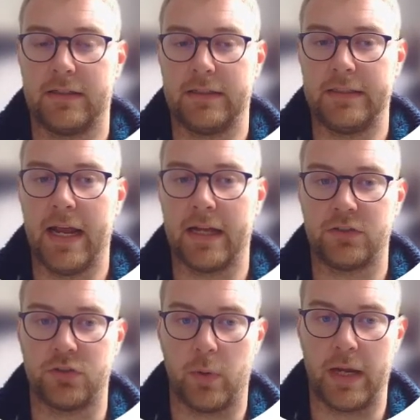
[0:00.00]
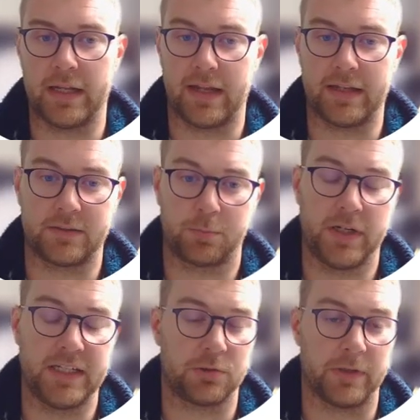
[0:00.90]
yeah, so it's
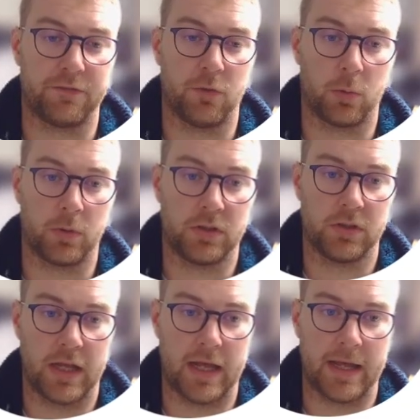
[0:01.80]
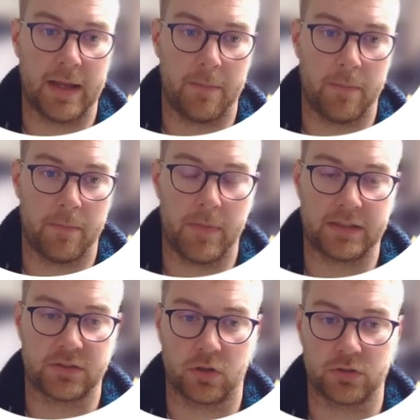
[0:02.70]
pretty straightforward. It
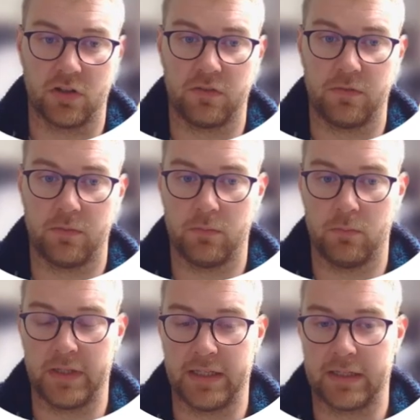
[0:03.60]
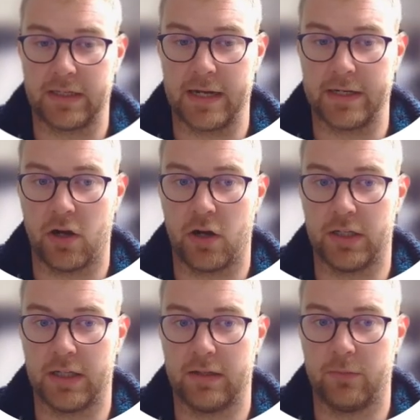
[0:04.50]
starts off, we
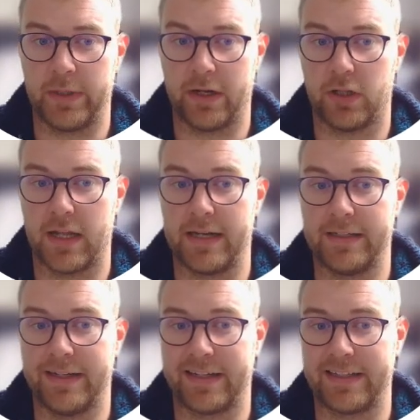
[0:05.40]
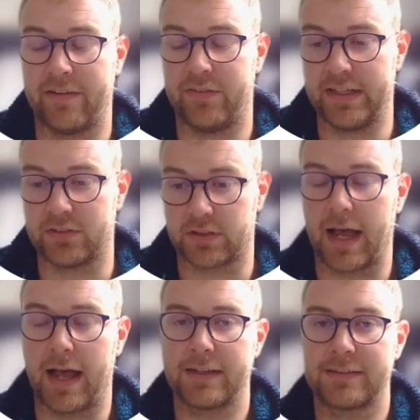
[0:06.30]
outline the activities or
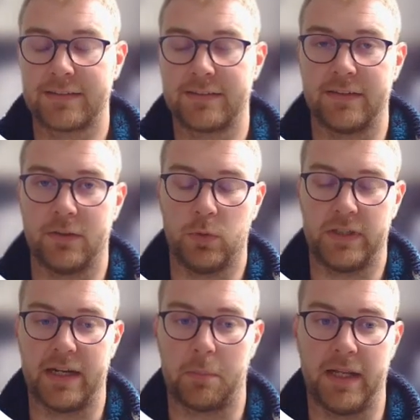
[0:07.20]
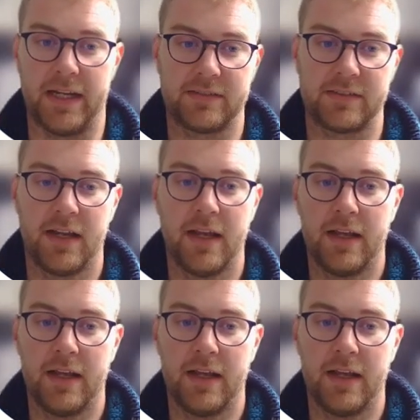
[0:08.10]
tasks that will take place.